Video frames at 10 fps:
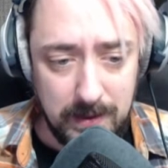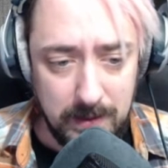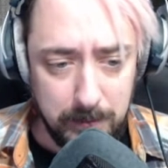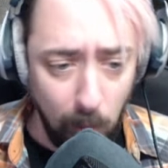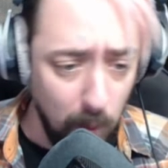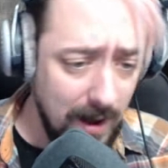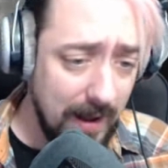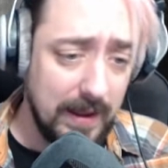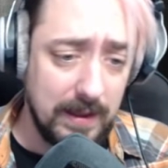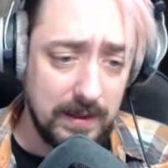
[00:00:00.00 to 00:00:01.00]
But
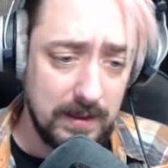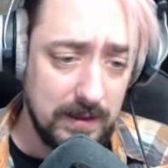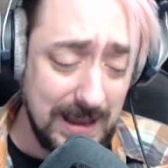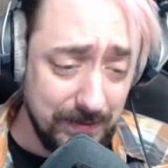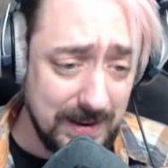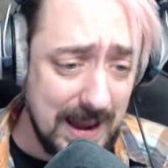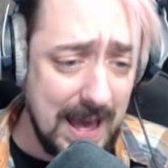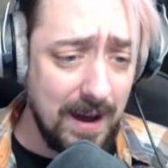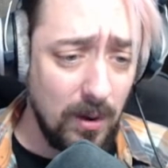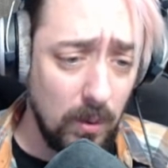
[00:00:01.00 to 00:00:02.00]
why? Even
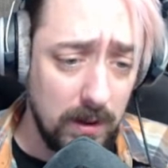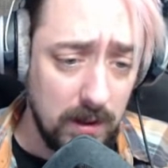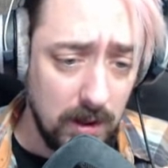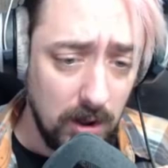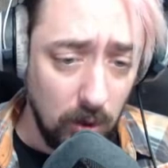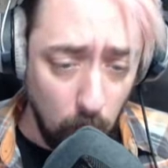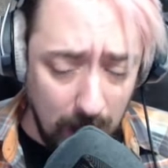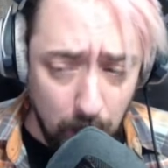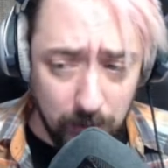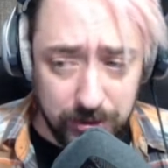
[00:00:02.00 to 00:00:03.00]
now,
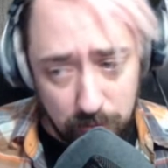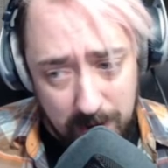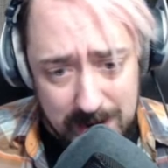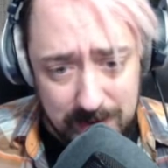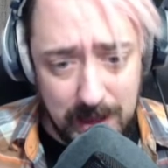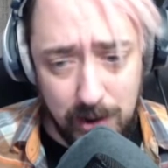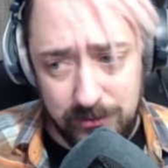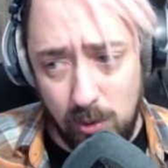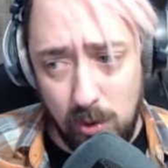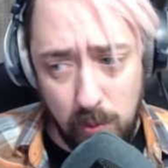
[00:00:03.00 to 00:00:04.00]
why won't the rain clouds
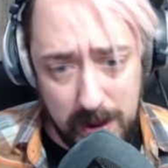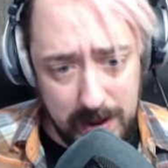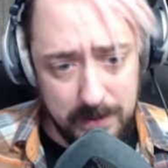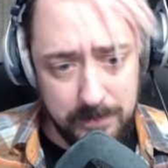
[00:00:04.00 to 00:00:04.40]
go away?